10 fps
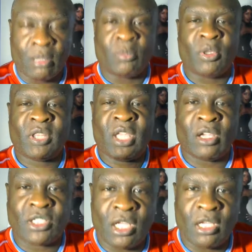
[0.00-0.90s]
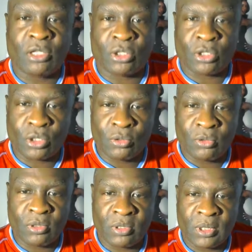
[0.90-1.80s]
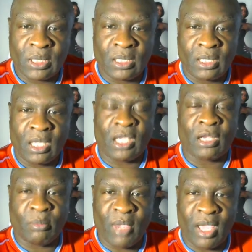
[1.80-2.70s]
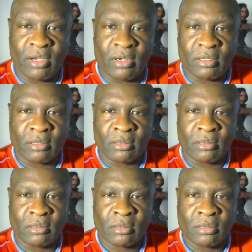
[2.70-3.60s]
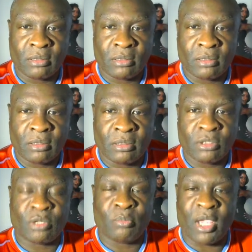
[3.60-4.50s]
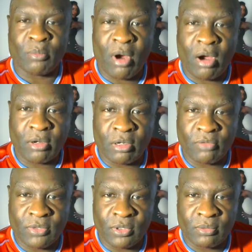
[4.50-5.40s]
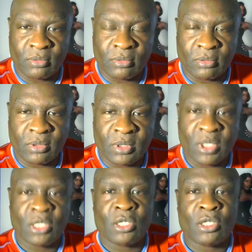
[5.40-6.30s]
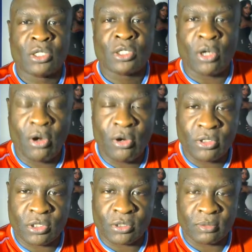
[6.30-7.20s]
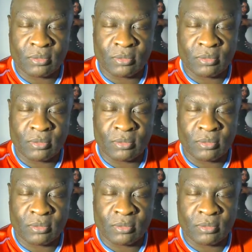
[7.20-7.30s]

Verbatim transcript: but they are telling the truth in a manner to make mockery of you, to hurt you.